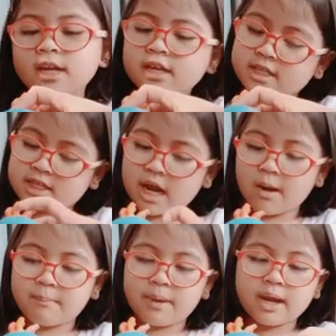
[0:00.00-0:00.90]
is
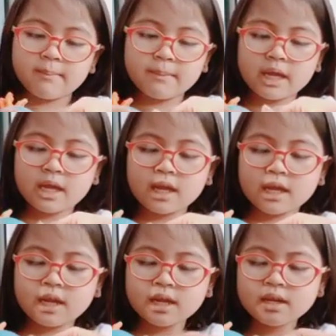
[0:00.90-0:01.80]
helping
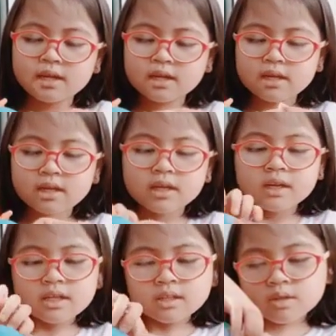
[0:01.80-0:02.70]
me
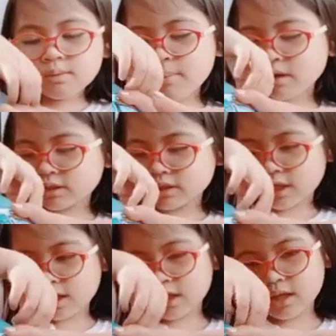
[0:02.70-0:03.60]
to box
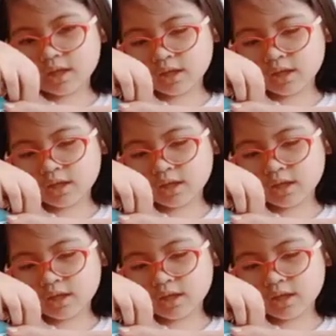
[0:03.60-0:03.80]
on it.